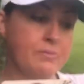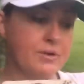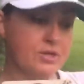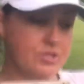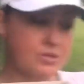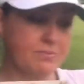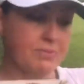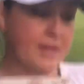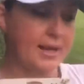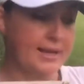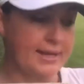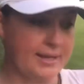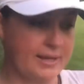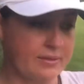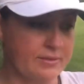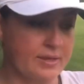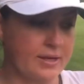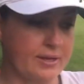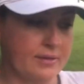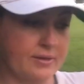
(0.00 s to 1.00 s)
much apply
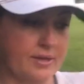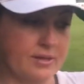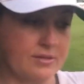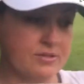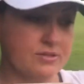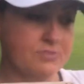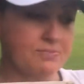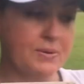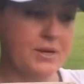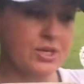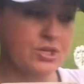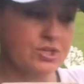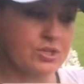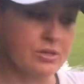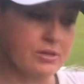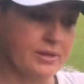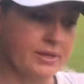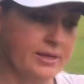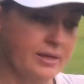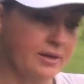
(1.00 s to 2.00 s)
anything that's
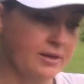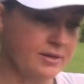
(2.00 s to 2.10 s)
especially